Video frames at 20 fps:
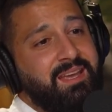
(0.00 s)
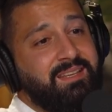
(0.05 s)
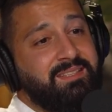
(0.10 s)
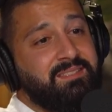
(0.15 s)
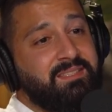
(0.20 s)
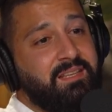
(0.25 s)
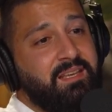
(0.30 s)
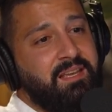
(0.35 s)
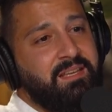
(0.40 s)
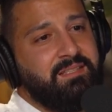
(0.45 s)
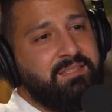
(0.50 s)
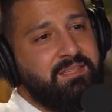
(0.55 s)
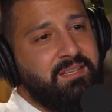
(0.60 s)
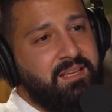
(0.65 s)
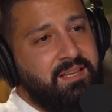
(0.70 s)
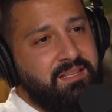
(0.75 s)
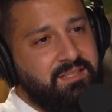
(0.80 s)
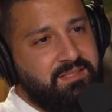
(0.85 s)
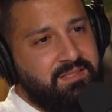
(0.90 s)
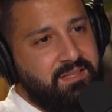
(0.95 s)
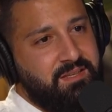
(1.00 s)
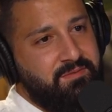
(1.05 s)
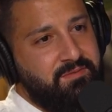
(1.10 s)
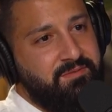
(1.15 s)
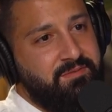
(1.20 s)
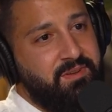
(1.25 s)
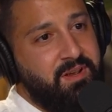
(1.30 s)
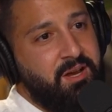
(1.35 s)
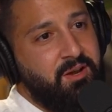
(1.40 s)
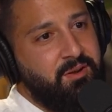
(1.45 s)
It's
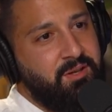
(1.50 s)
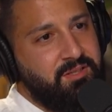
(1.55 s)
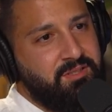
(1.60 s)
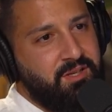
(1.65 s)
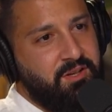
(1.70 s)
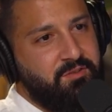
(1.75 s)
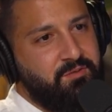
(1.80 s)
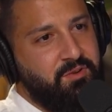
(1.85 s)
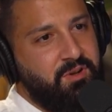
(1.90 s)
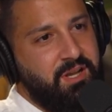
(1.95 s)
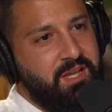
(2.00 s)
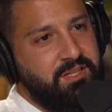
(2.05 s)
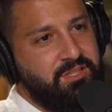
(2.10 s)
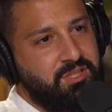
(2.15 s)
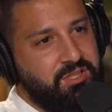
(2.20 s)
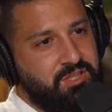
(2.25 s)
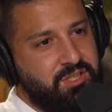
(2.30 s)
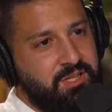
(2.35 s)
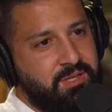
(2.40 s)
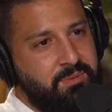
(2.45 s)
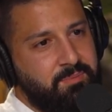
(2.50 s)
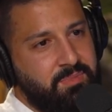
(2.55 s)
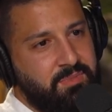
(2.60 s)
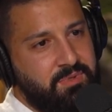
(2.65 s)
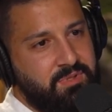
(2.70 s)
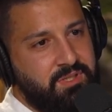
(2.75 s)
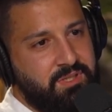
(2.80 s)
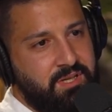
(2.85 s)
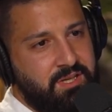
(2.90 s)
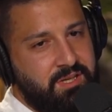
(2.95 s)
a very tough relationship
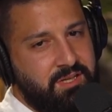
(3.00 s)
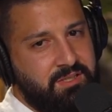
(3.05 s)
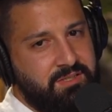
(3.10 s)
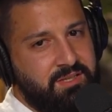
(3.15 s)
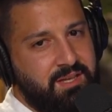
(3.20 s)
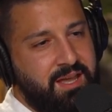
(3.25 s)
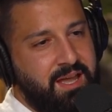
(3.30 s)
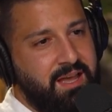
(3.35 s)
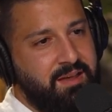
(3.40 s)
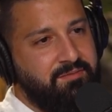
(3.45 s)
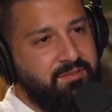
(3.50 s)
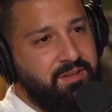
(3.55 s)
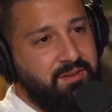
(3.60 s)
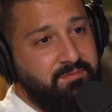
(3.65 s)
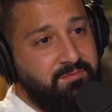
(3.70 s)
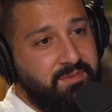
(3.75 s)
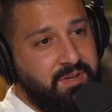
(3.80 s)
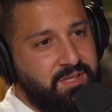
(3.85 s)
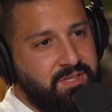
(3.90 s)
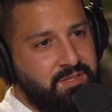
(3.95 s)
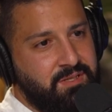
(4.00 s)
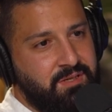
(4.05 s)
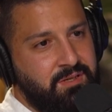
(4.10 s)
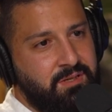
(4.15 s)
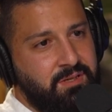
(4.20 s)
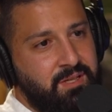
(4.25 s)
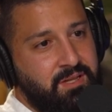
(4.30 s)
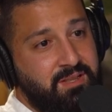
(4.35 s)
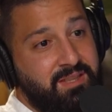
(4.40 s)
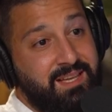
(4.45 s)
to have an
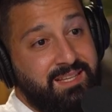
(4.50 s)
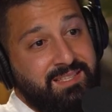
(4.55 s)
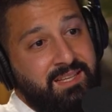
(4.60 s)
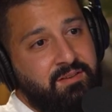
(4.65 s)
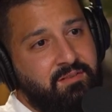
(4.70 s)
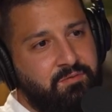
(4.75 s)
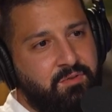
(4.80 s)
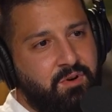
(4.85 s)
investor that's